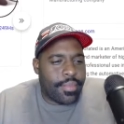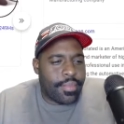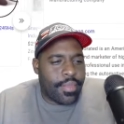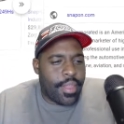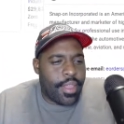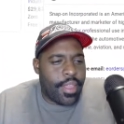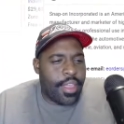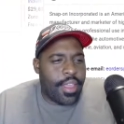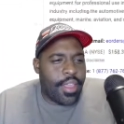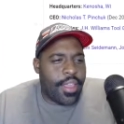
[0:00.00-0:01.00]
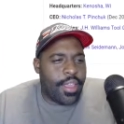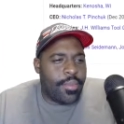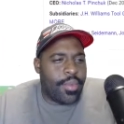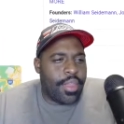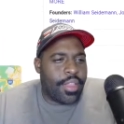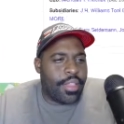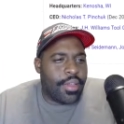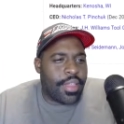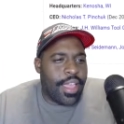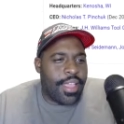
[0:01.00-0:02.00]
And we can
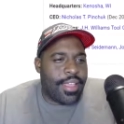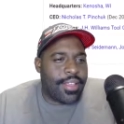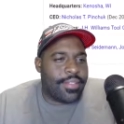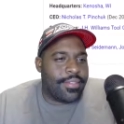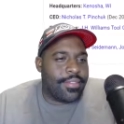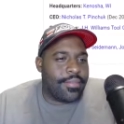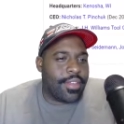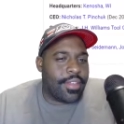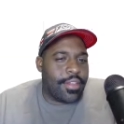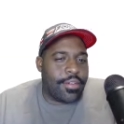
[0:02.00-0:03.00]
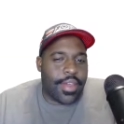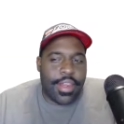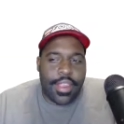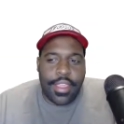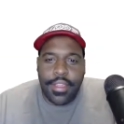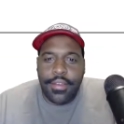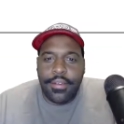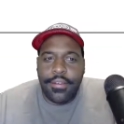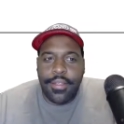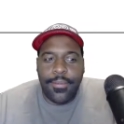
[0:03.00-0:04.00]
look at, we could go right
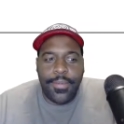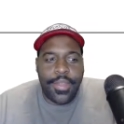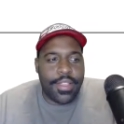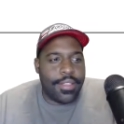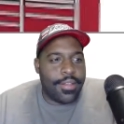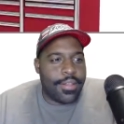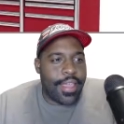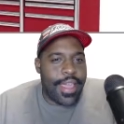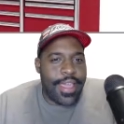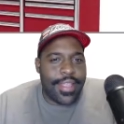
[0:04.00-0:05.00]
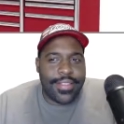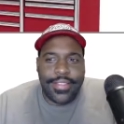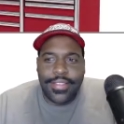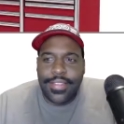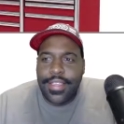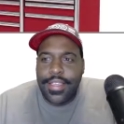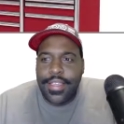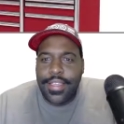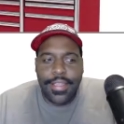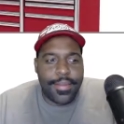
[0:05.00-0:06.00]
here and we could look at
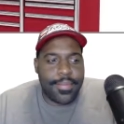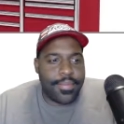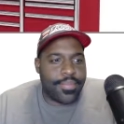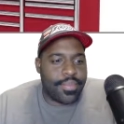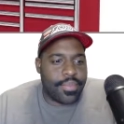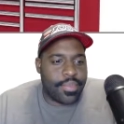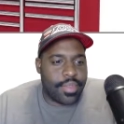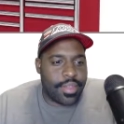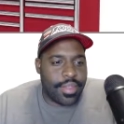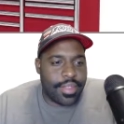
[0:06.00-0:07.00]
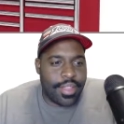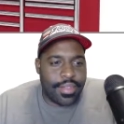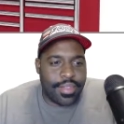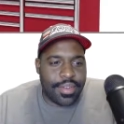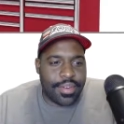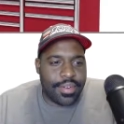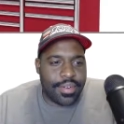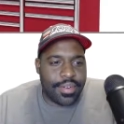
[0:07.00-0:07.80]
some, now they